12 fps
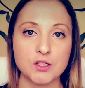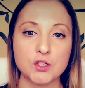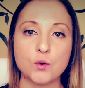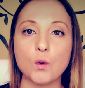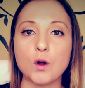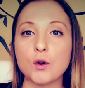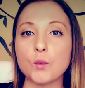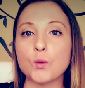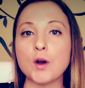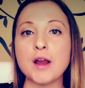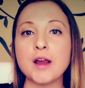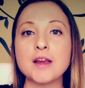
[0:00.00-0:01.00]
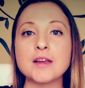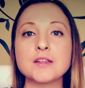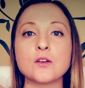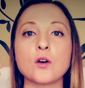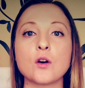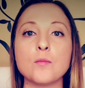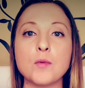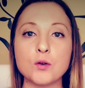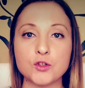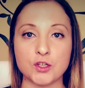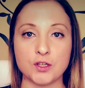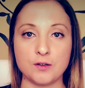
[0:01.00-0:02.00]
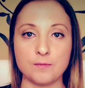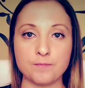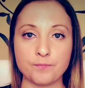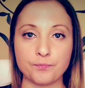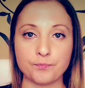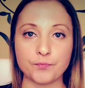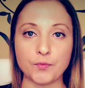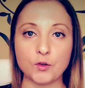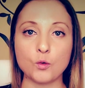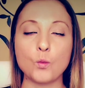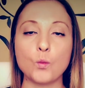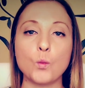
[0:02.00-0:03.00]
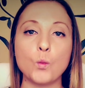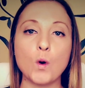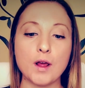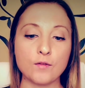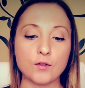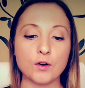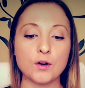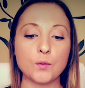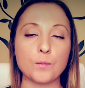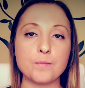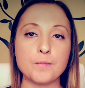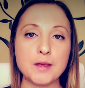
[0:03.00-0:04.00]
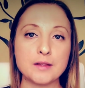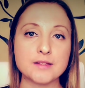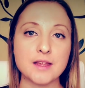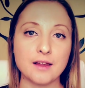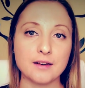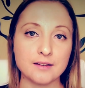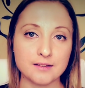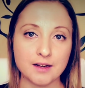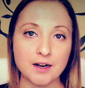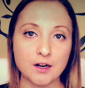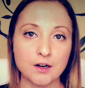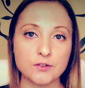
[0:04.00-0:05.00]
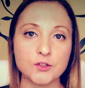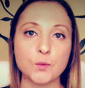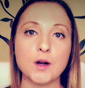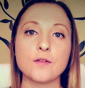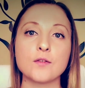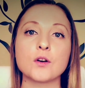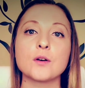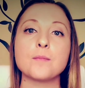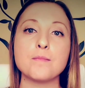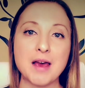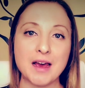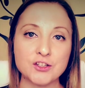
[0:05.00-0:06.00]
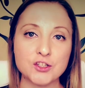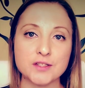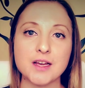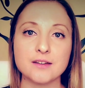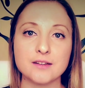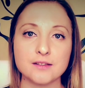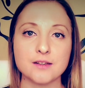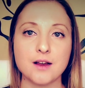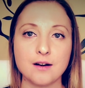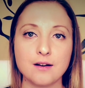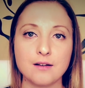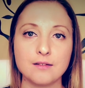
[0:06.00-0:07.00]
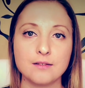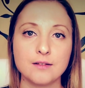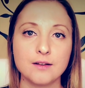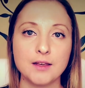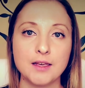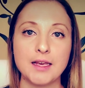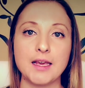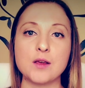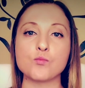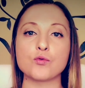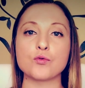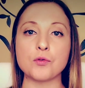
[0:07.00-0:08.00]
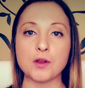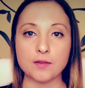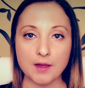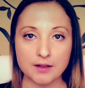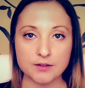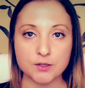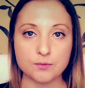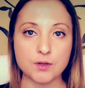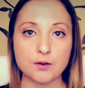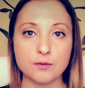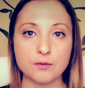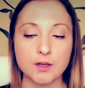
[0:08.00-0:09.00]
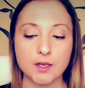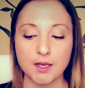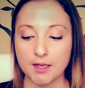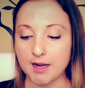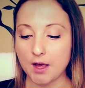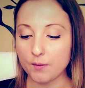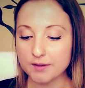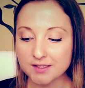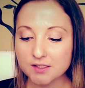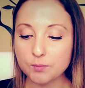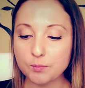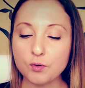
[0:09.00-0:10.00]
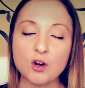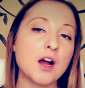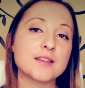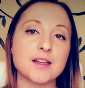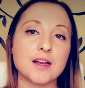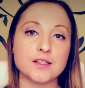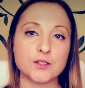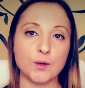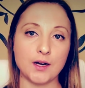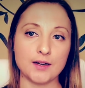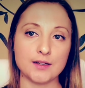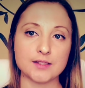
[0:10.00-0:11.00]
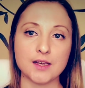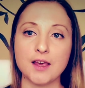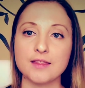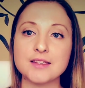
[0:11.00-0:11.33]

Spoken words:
So you want to raise your emotion to whatever meets that desire. So whatever matches that desire, and bring that to you. Now, this is a process, you guys.